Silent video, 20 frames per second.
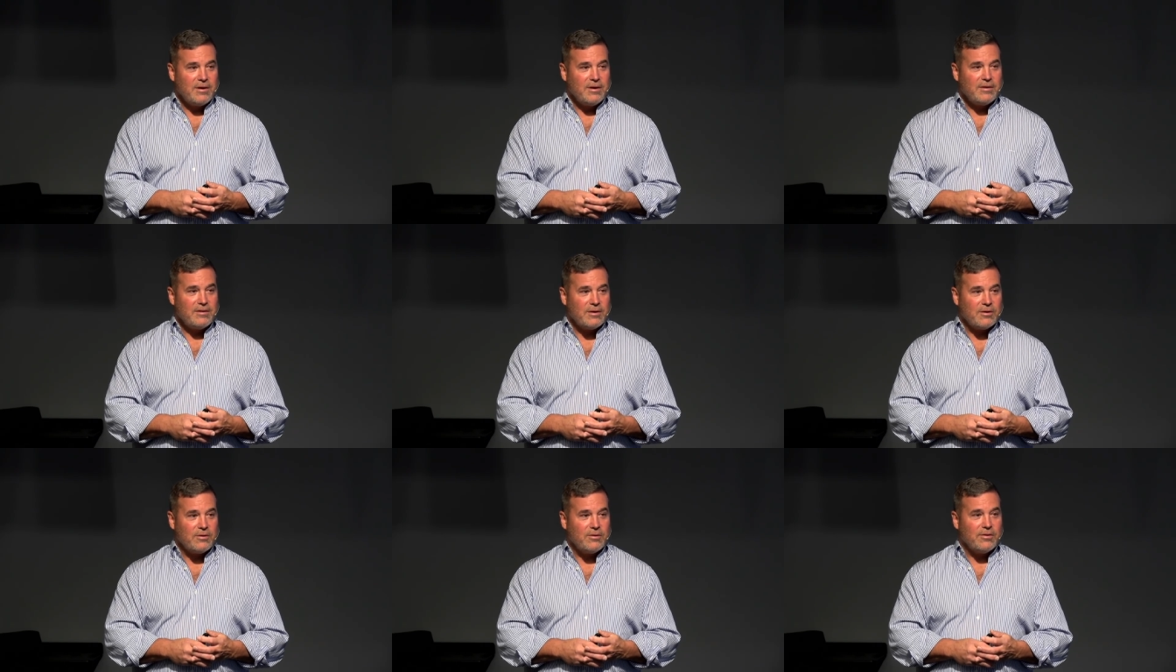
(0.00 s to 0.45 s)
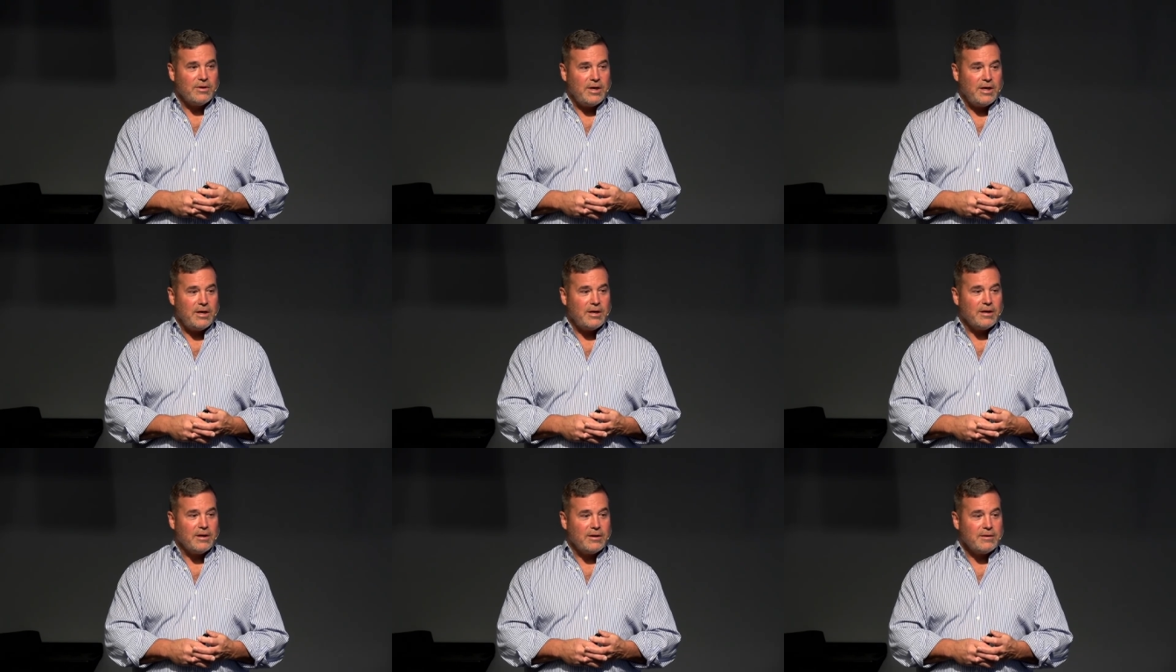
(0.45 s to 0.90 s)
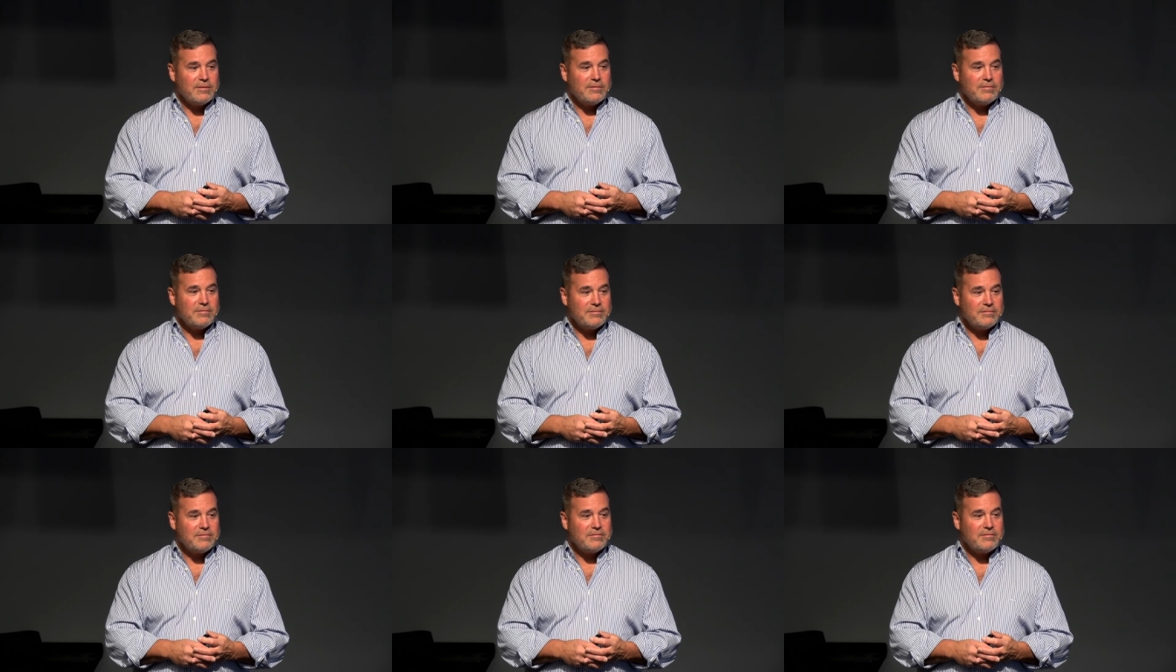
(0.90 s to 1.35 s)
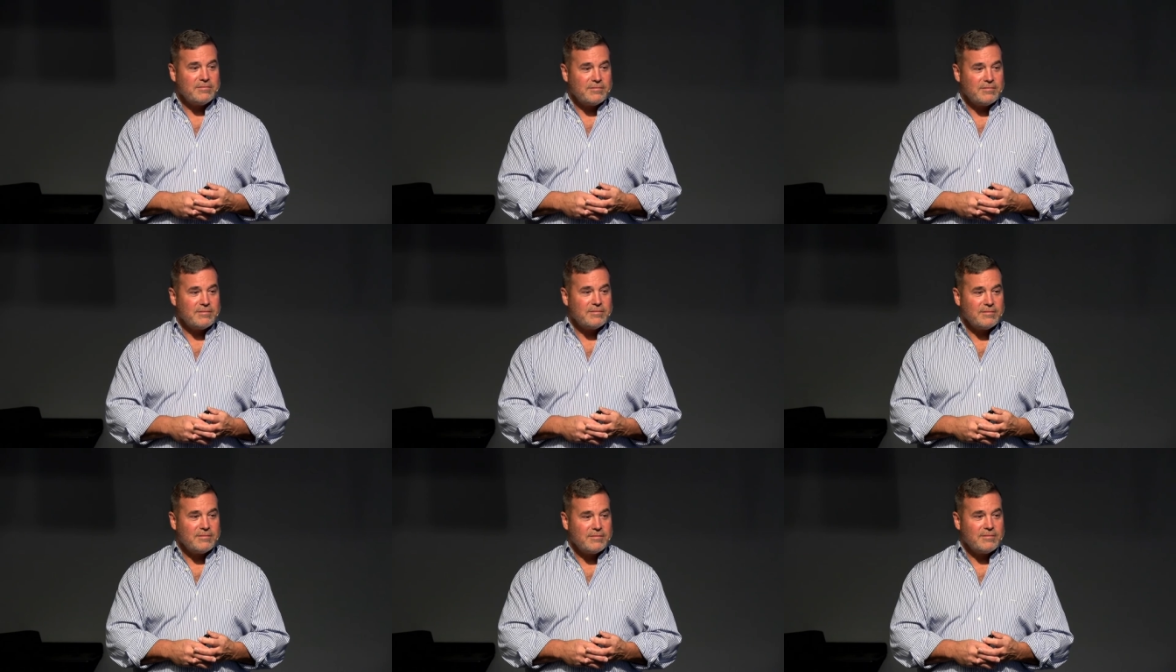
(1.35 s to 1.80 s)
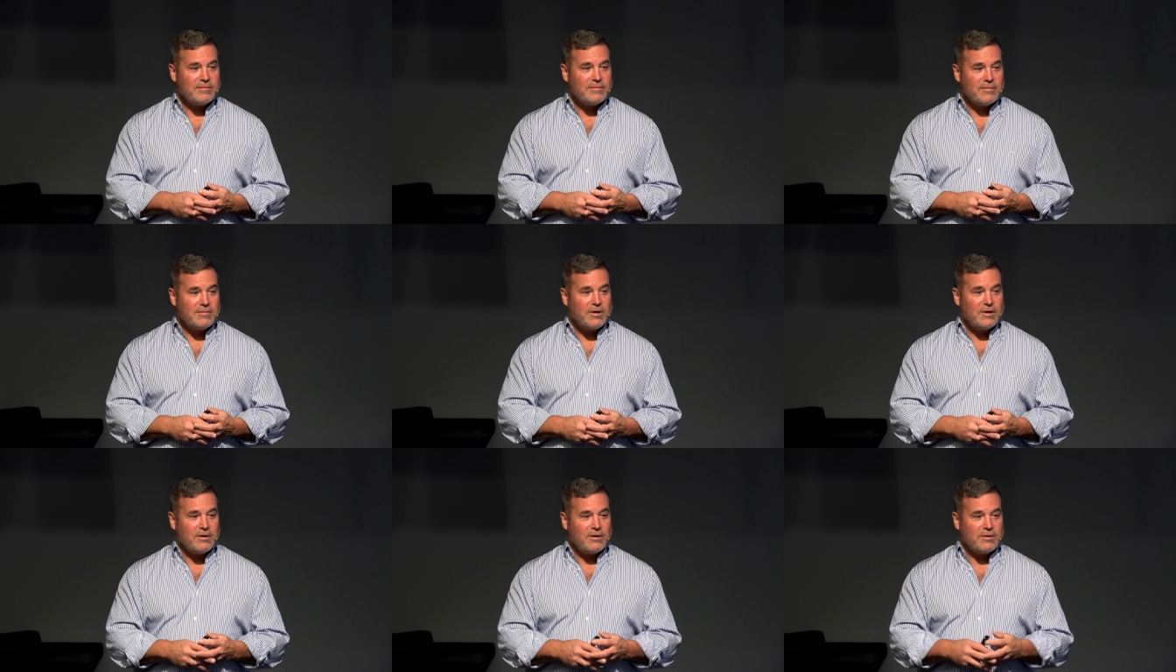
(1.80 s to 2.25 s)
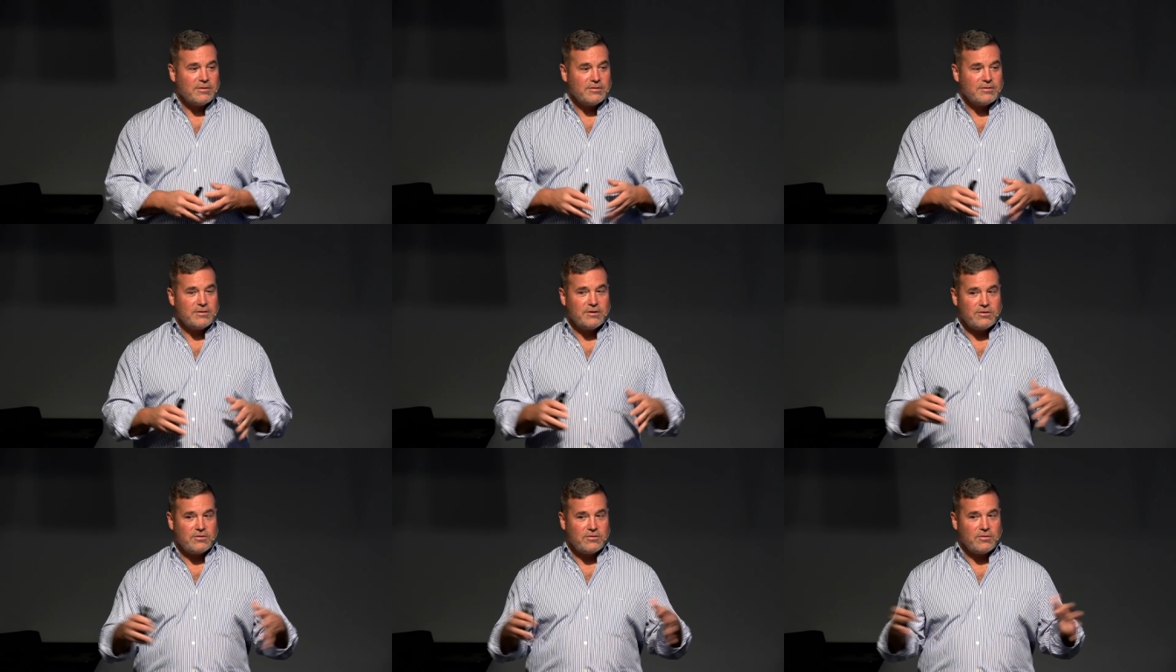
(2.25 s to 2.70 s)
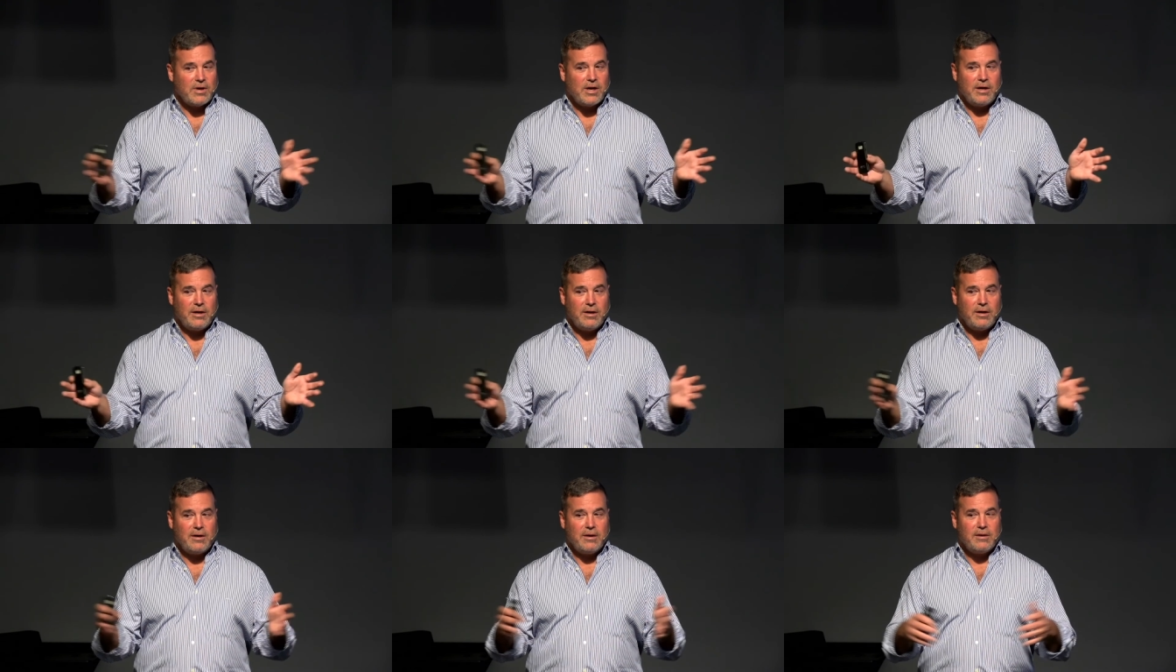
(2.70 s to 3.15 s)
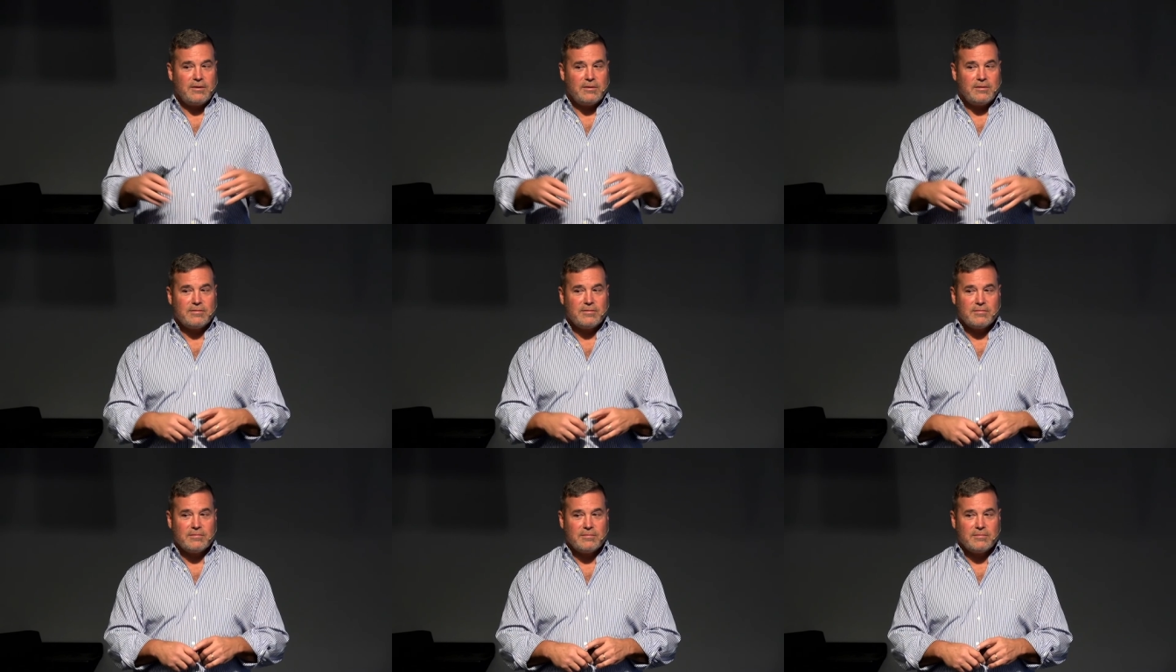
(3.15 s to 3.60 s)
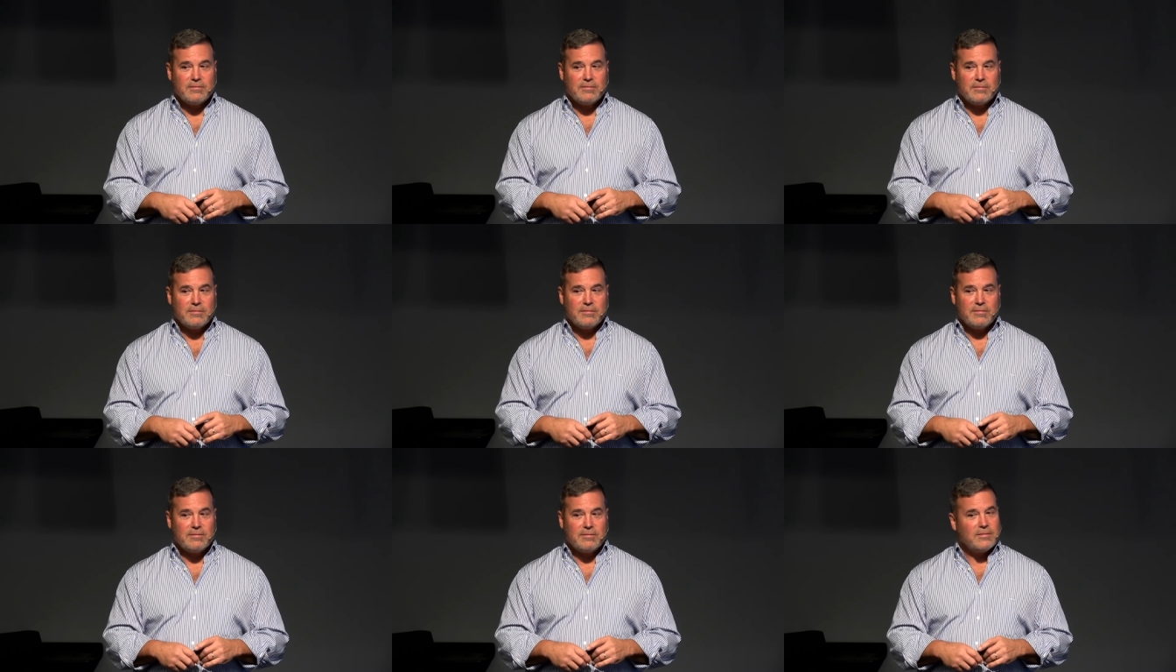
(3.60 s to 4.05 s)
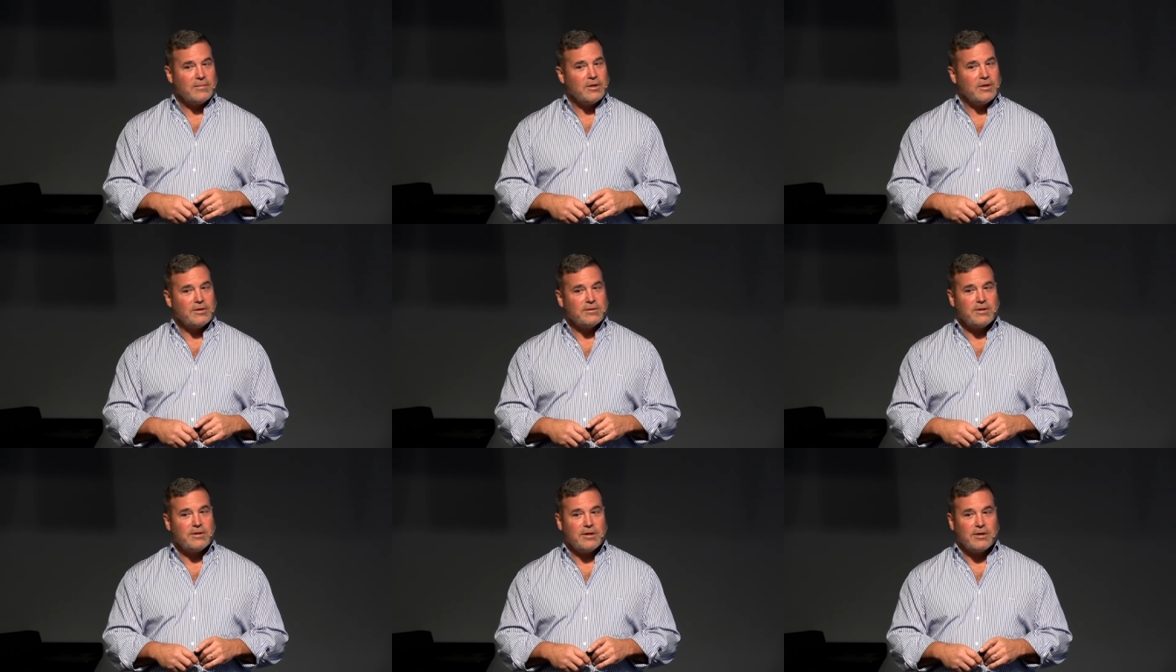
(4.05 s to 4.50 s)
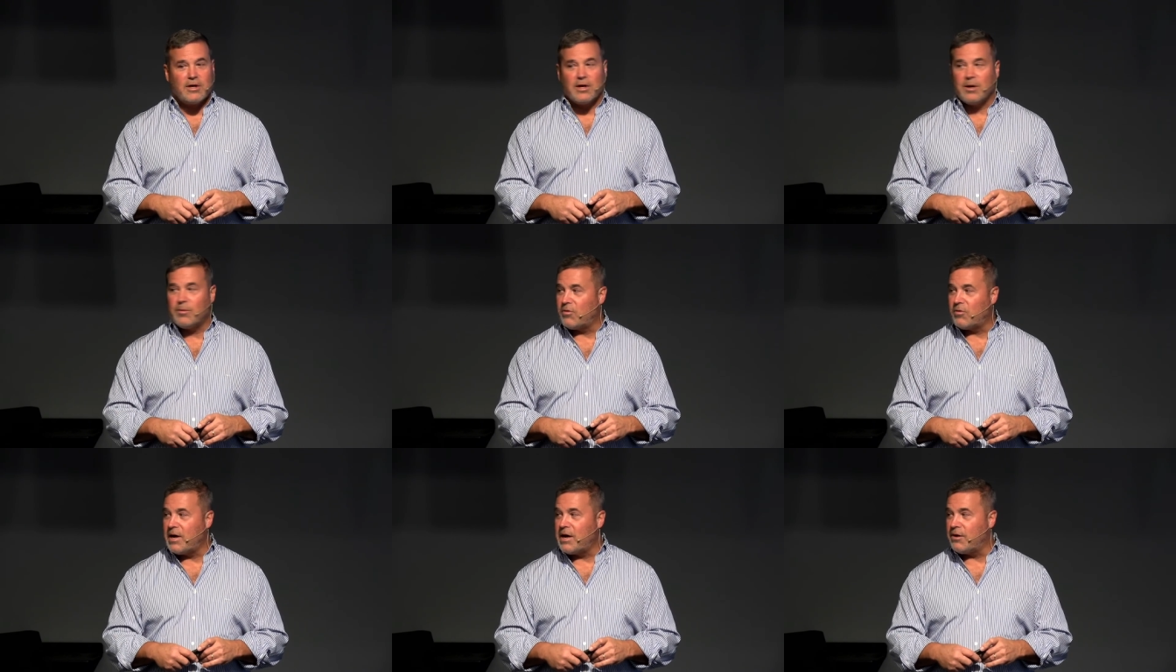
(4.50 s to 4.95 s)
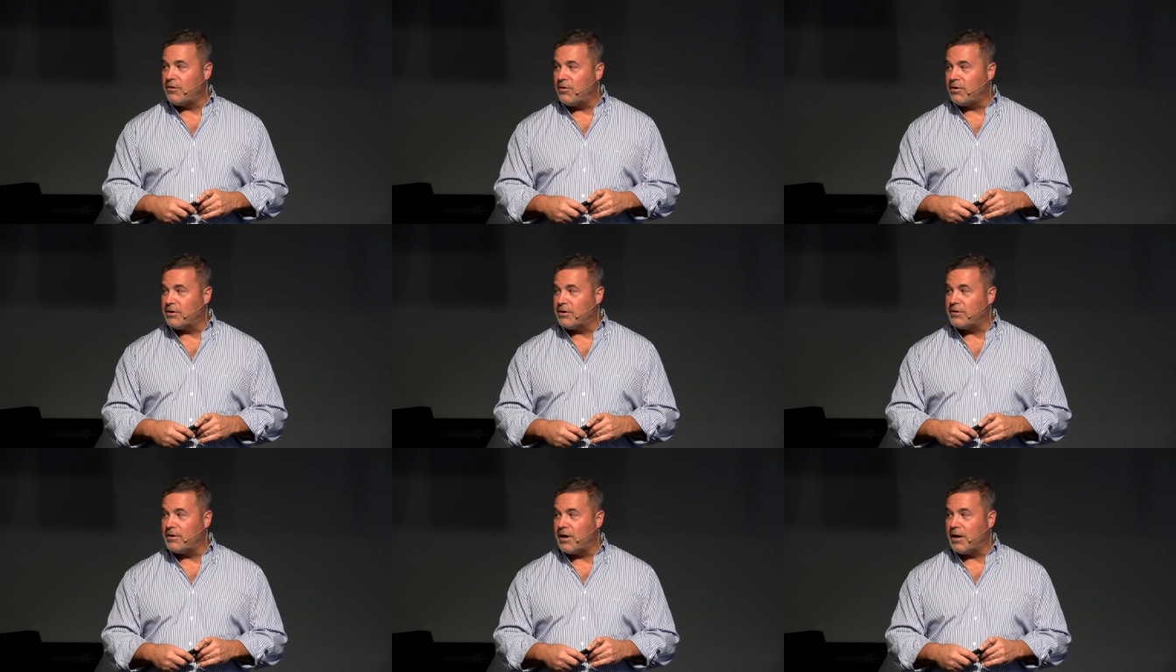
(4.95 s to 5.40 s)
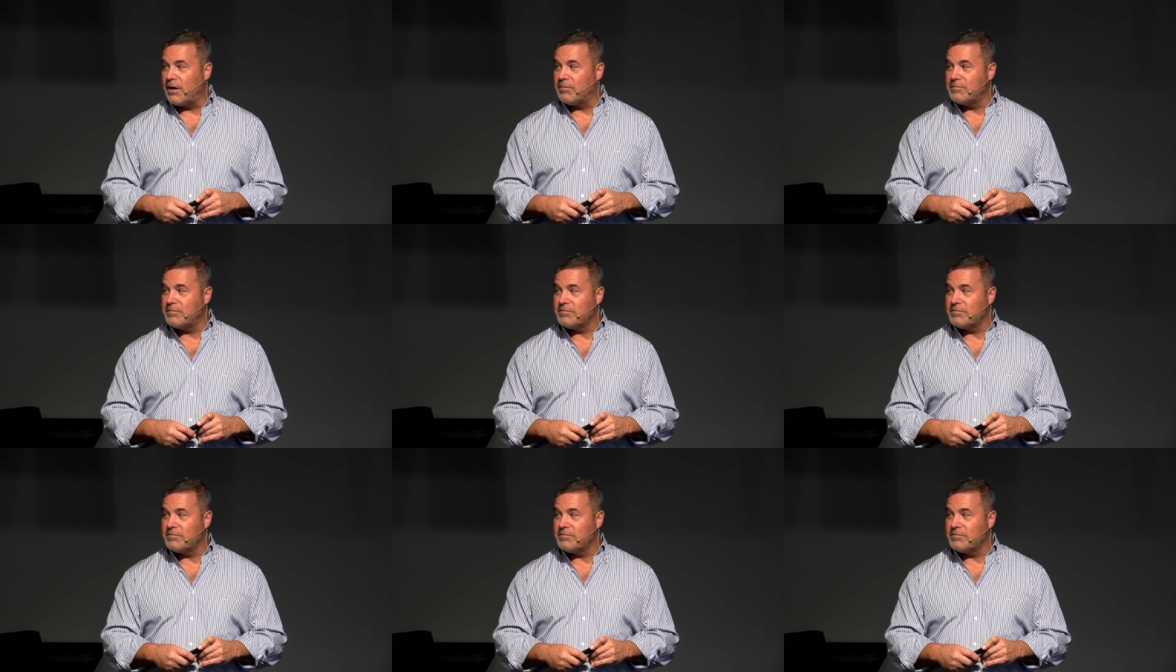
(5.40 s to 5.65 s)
they're going to need it because this right here, this doesn't come around all the time.